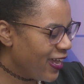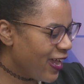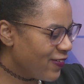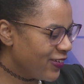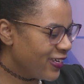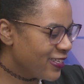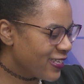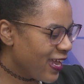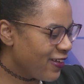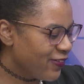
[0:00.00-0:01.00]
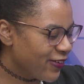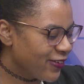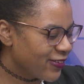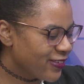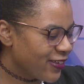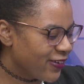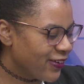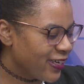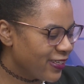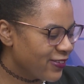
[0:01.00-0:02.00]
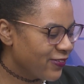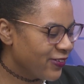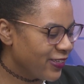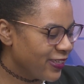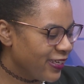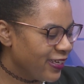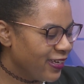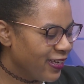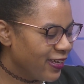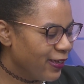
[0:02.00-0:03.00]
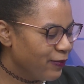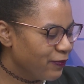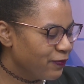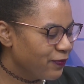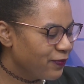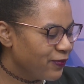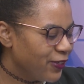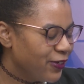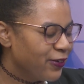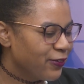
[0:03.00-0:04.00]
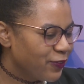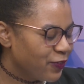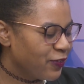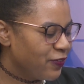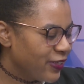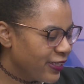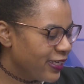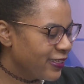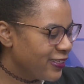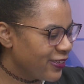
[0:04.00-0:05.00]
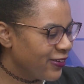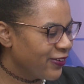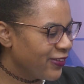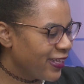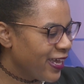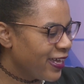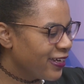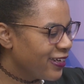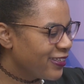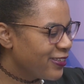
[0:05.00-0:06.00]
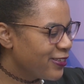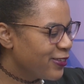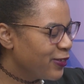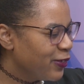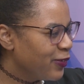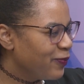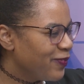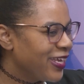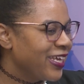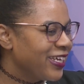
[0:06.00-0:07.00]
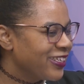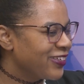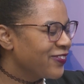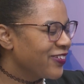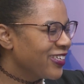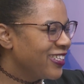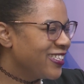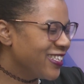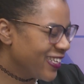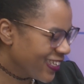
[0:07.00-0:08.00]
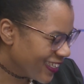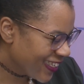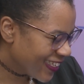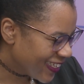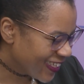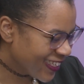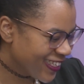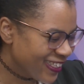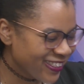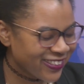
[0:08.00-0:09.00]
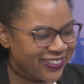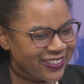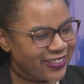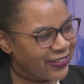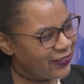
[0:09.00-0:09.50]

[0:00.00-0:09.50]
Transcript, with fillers: amina's afro so it's really um you know fulfilling to know that it's making a difference good uh, i have